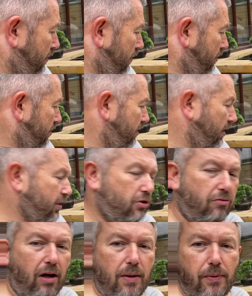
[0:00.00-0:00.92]
See that
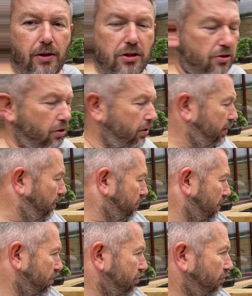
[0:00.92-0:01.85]
scrape on its side now, it
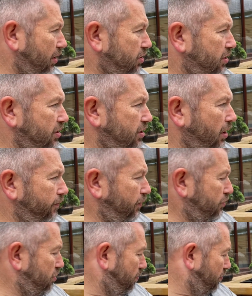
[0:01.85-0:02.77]
has scratched itself
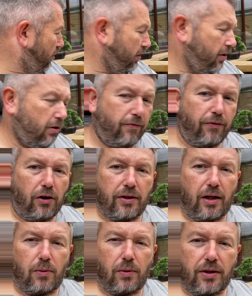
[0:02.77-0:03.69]
on something. I need to find
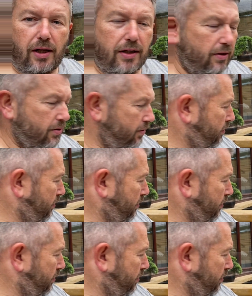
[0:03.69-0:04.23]
out what that is.